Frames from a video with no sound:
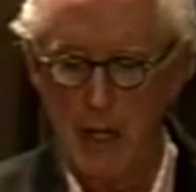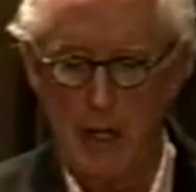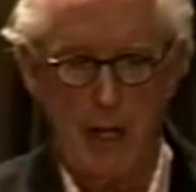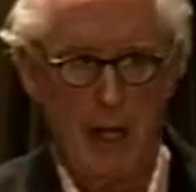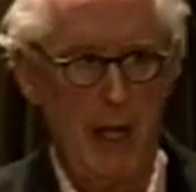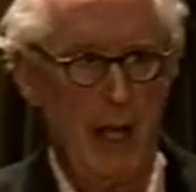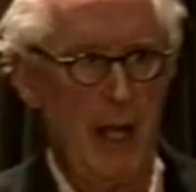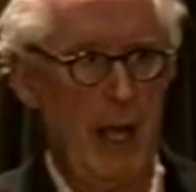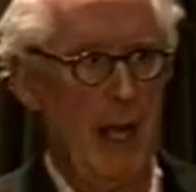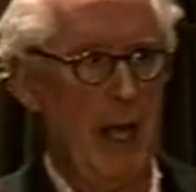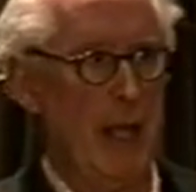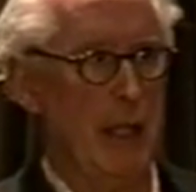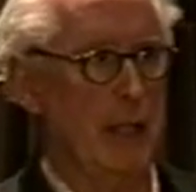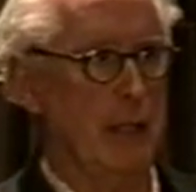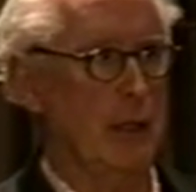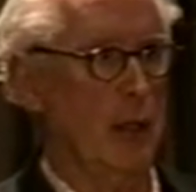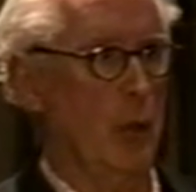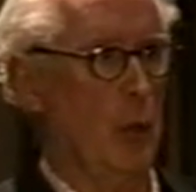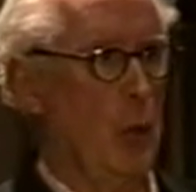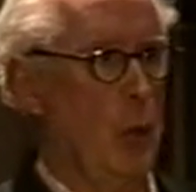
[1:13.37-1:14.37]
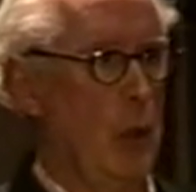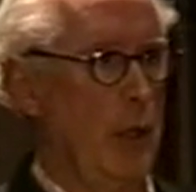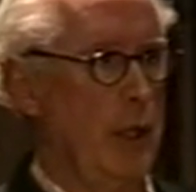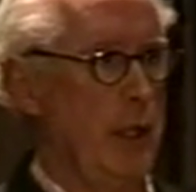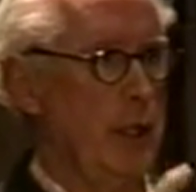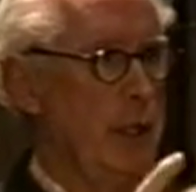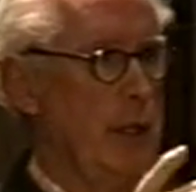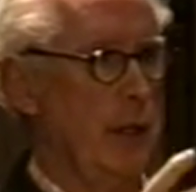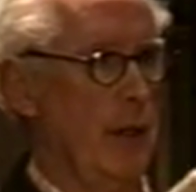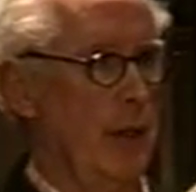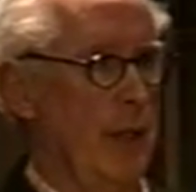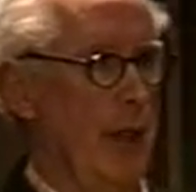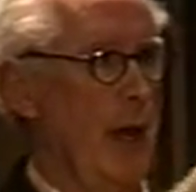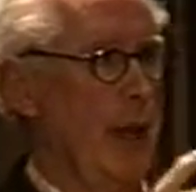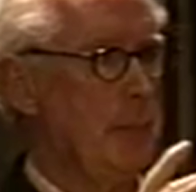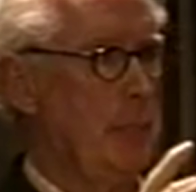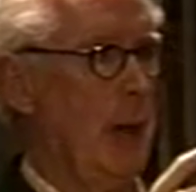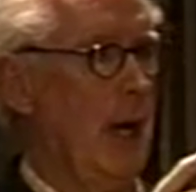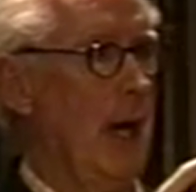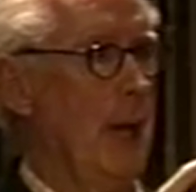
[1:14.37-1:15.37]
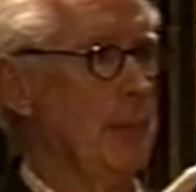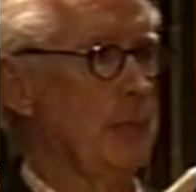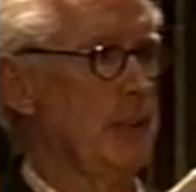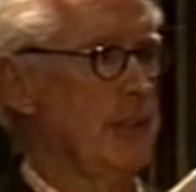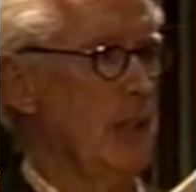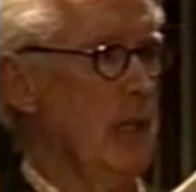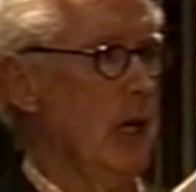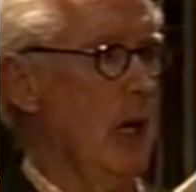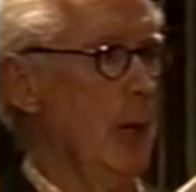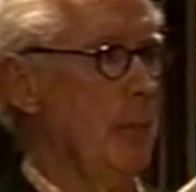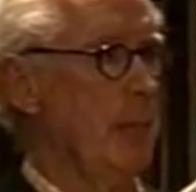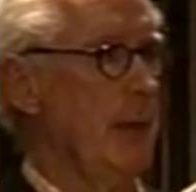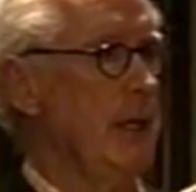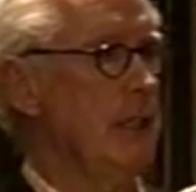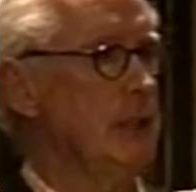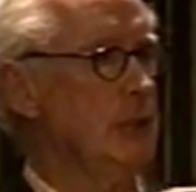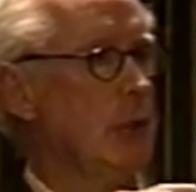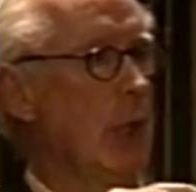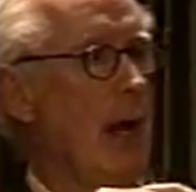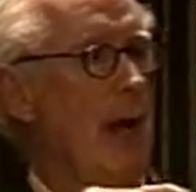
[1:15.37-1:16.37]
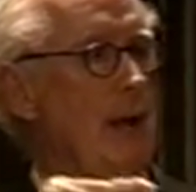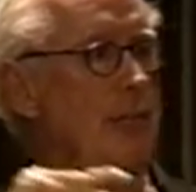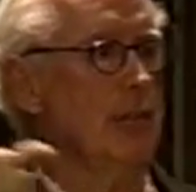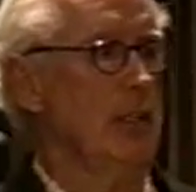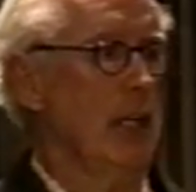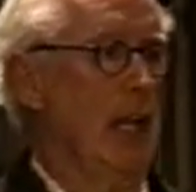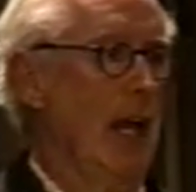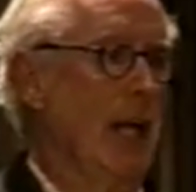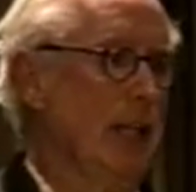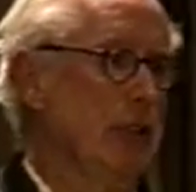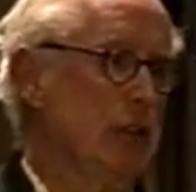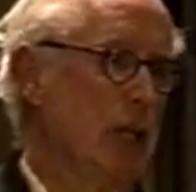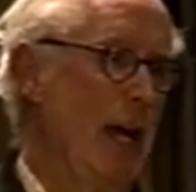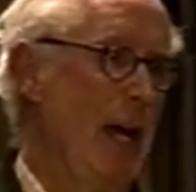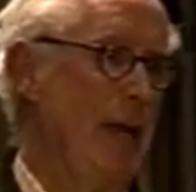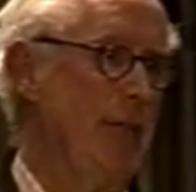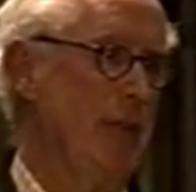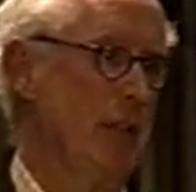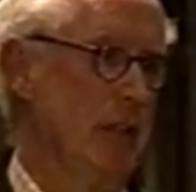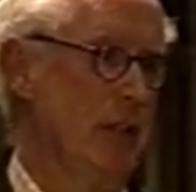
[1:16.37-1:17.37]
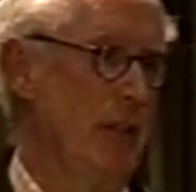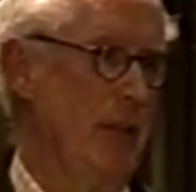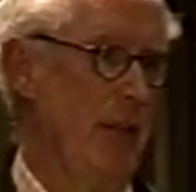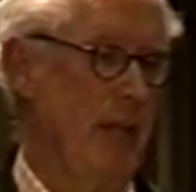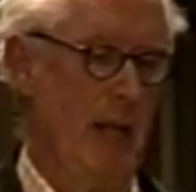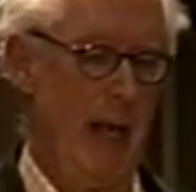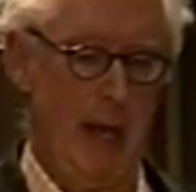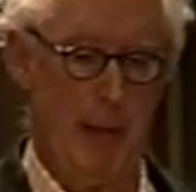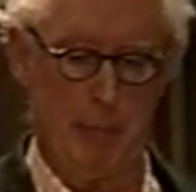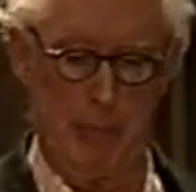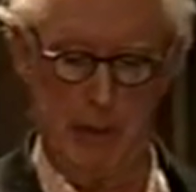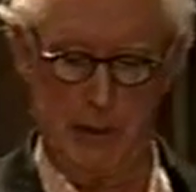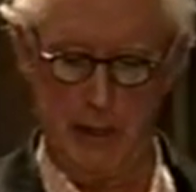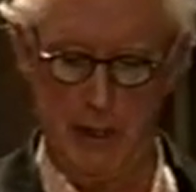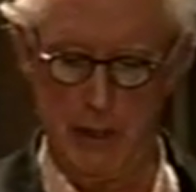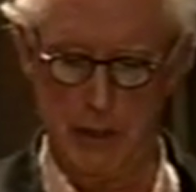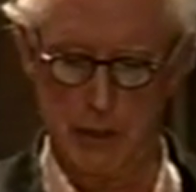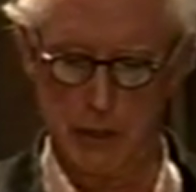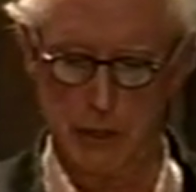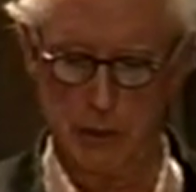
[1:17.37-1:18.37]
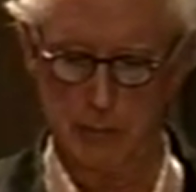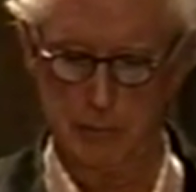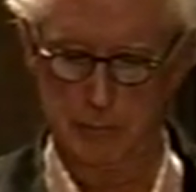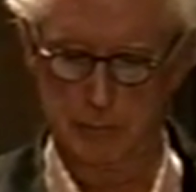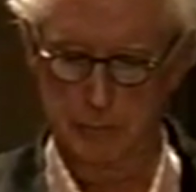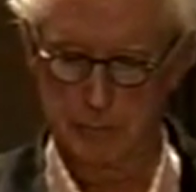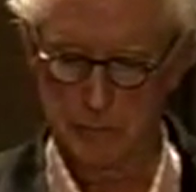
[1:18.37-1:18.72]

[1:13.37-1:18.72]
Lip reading: And when that pops up, it drives a lot of traffic to the application.